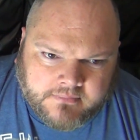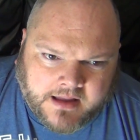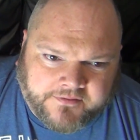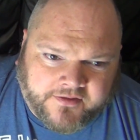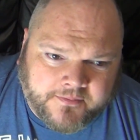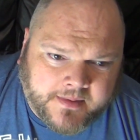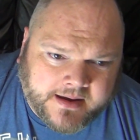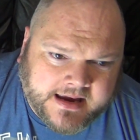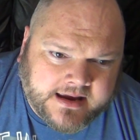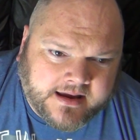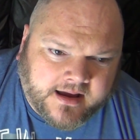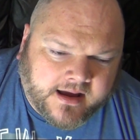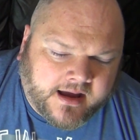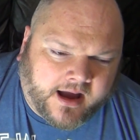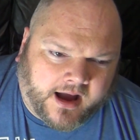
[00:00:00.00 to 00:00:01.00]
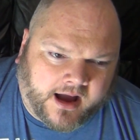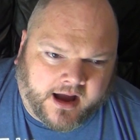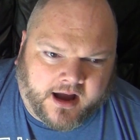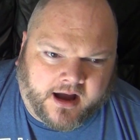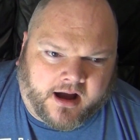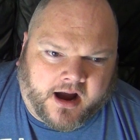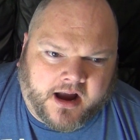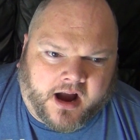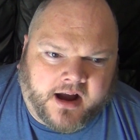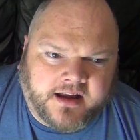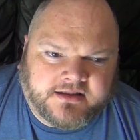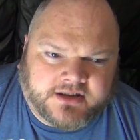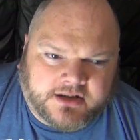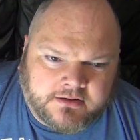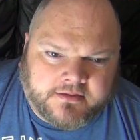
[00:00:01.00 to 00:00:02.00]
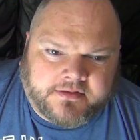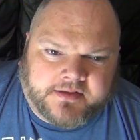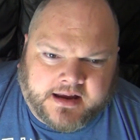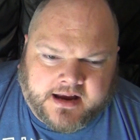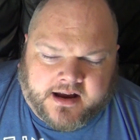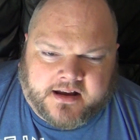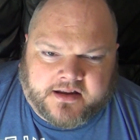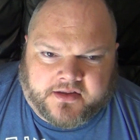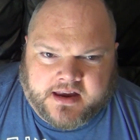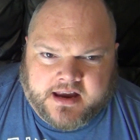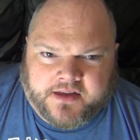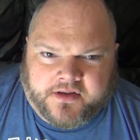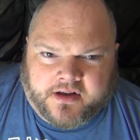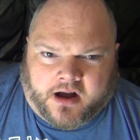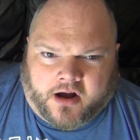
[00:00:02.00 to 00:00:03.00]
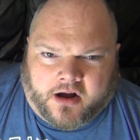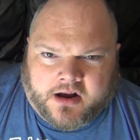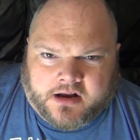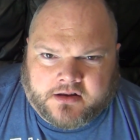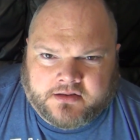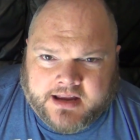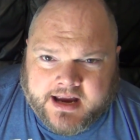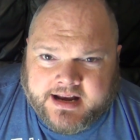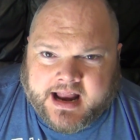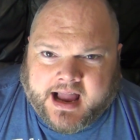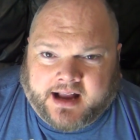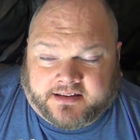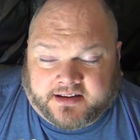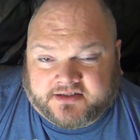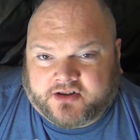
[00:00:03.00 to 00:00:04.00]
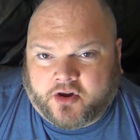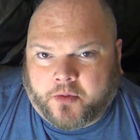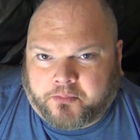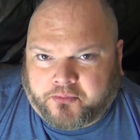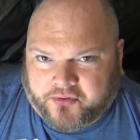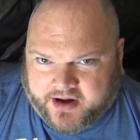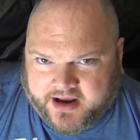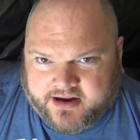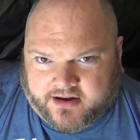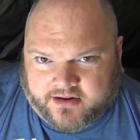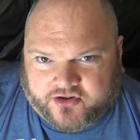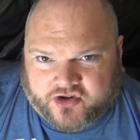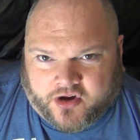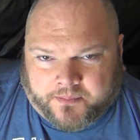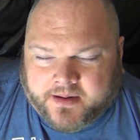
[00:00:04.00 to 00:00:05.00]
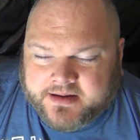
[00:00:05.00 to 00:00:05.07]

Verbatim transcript: for me, Uh, I, I do think the, that our lead actors do a pretty good job.